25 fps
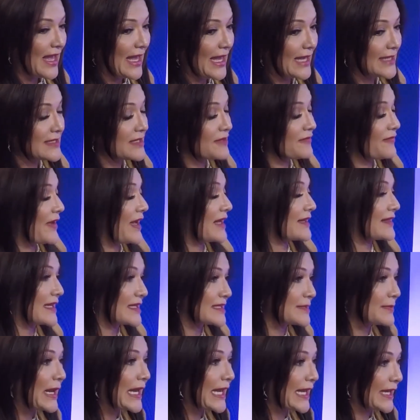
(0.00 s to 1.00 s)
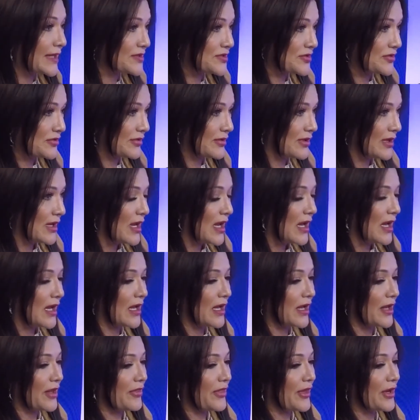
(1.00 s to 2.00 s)
And in fact, that's my answer.
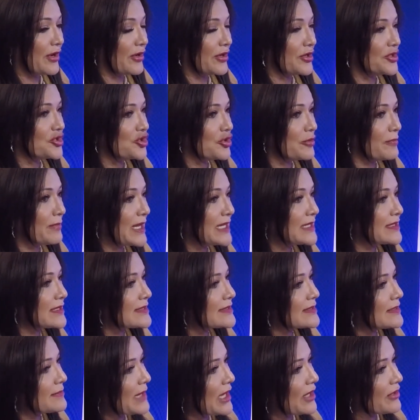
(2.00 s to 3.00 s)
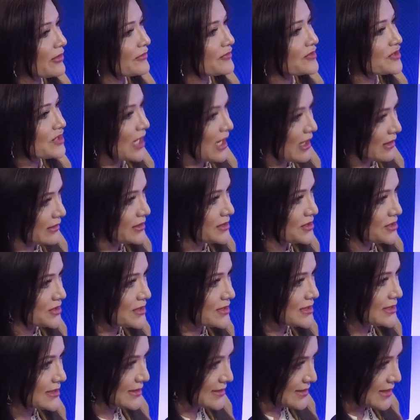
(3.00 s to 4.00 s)
There are a tremendous amount of
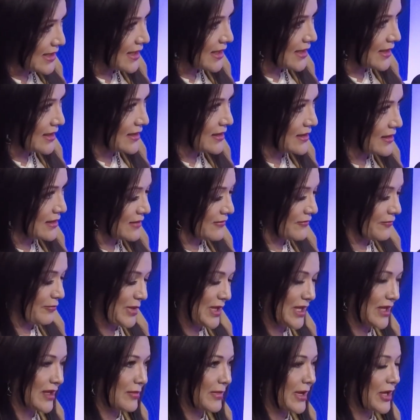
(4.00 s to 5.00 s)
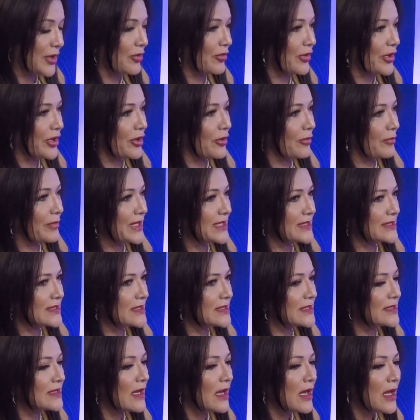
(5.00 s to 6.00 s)
challenges today of being a minority-owned
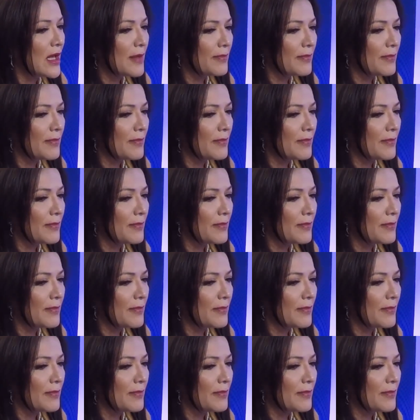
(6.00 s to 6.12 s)
business,